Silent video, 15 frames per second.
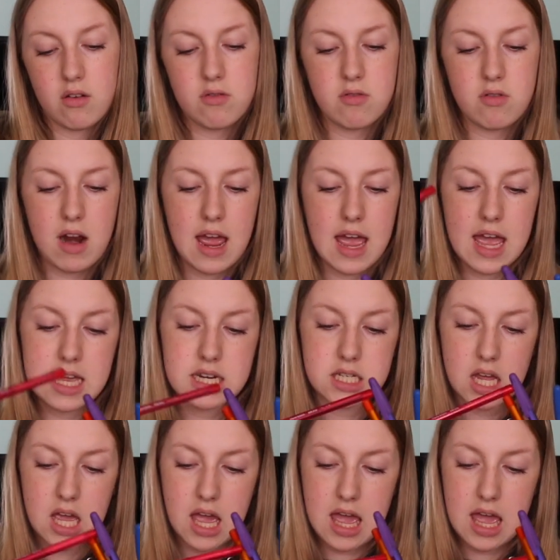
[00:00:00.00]
red,
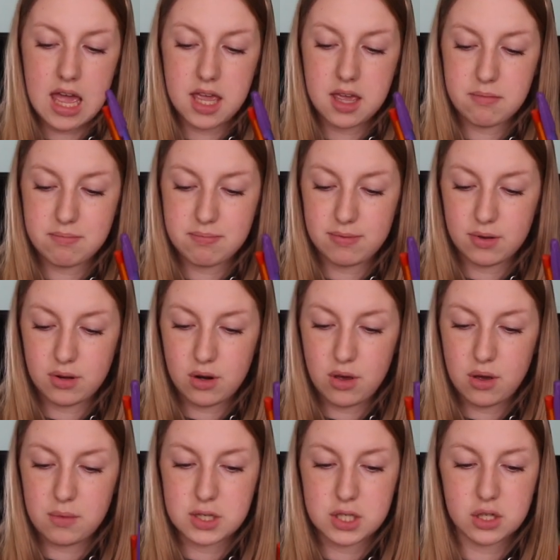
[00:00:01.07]
a
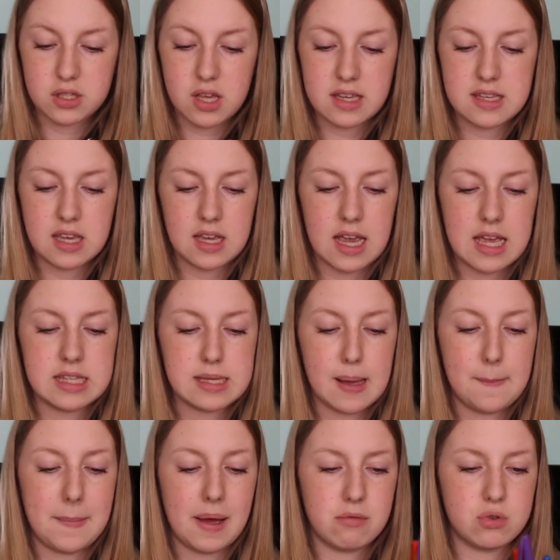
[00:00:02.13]
blue, which looks like it's
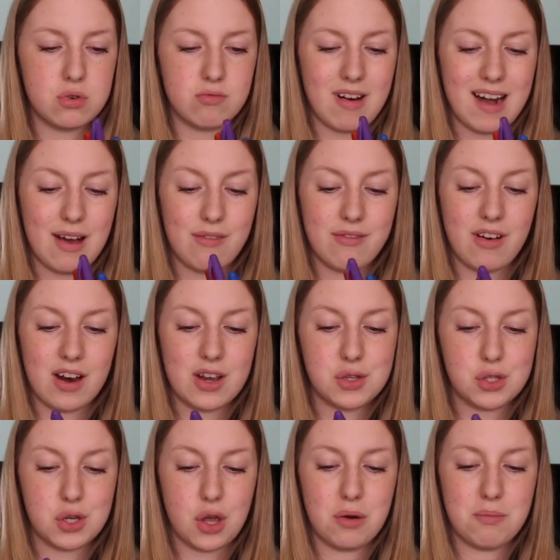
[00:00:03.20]
about to run out very
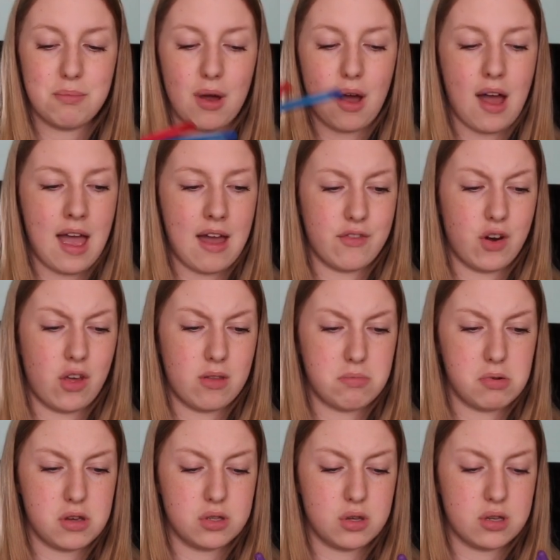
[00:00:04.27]
soon, but I have another
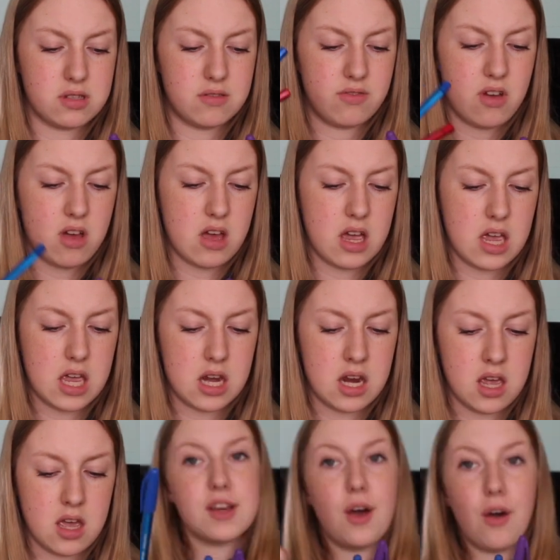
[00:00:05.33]
blue, so it's
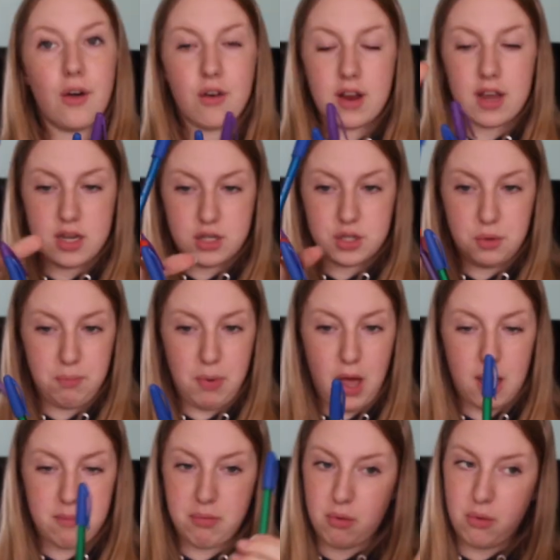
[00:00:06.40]
fine. Orange,
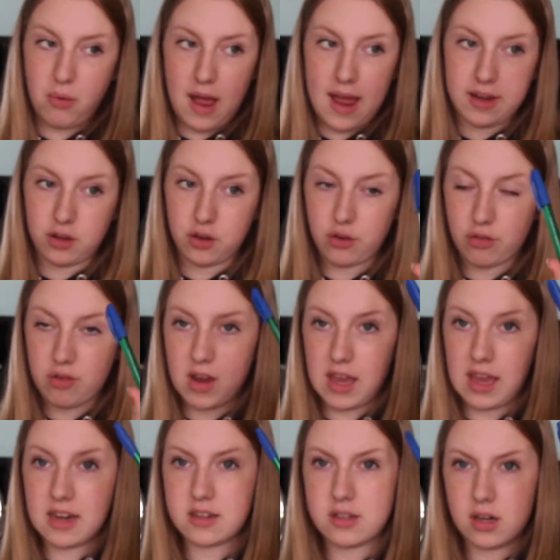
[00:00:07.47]
purple and
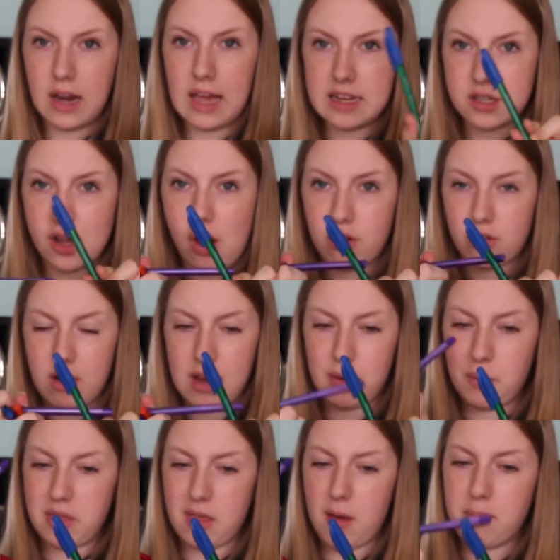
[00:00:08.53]
green, like dark
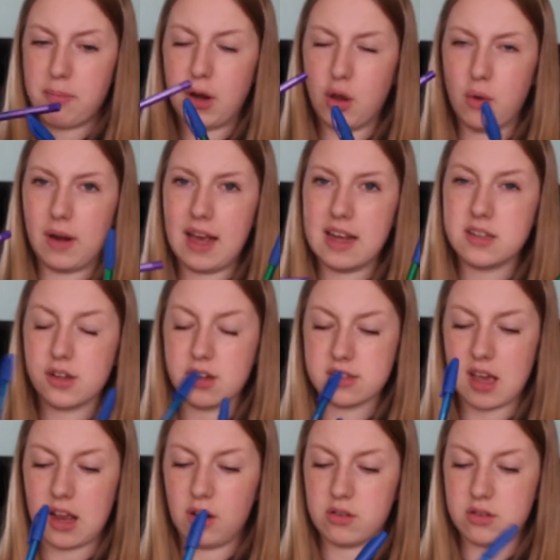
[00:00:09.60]
green with a blue lid,
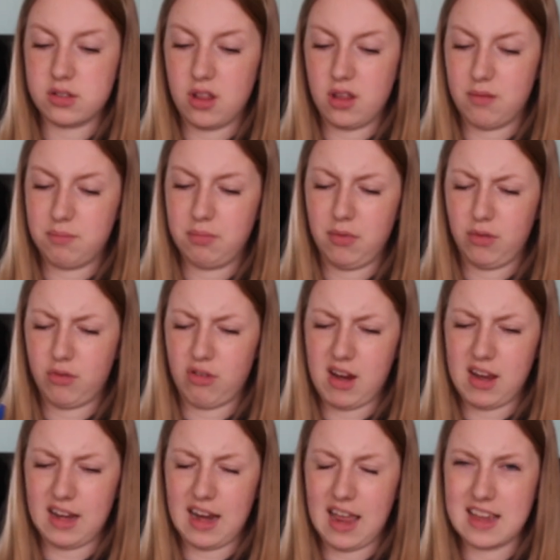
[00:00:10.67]
because I lost the
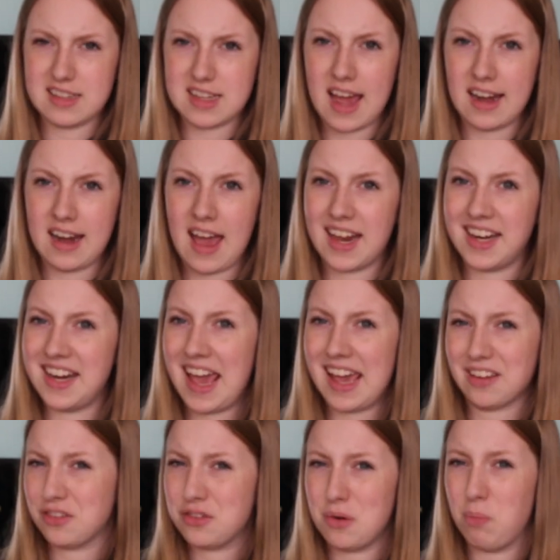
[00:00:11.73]
green lid and had an
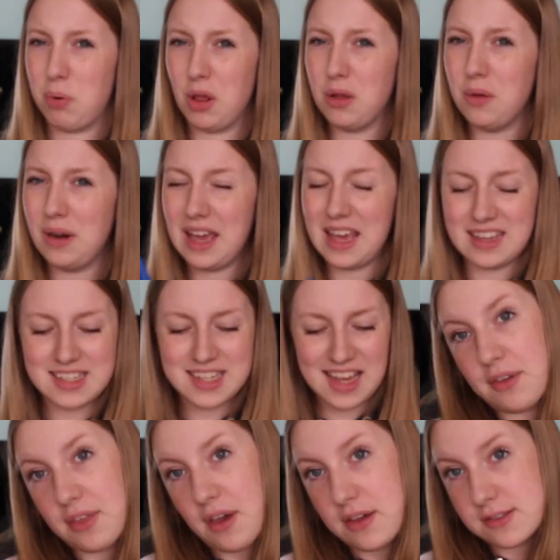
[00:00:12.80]
extra blue lid.
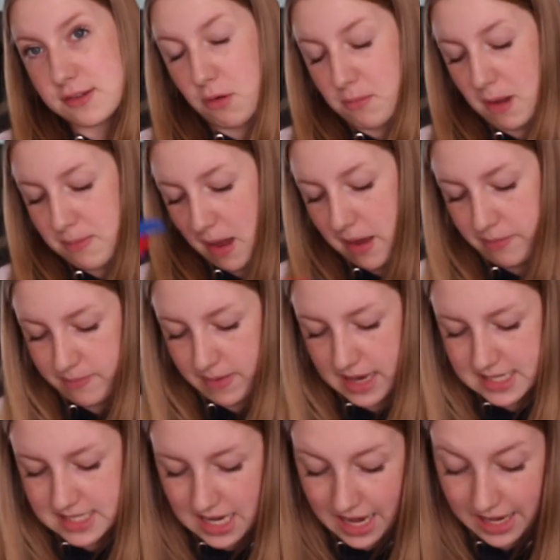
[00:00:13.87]
So those are my Paper
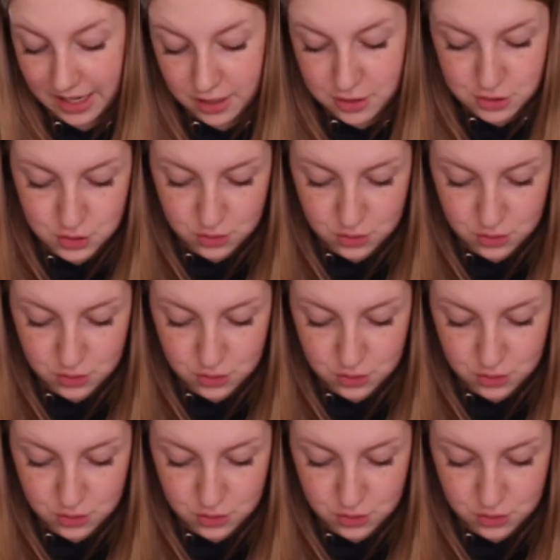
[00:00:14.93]
Mate Ink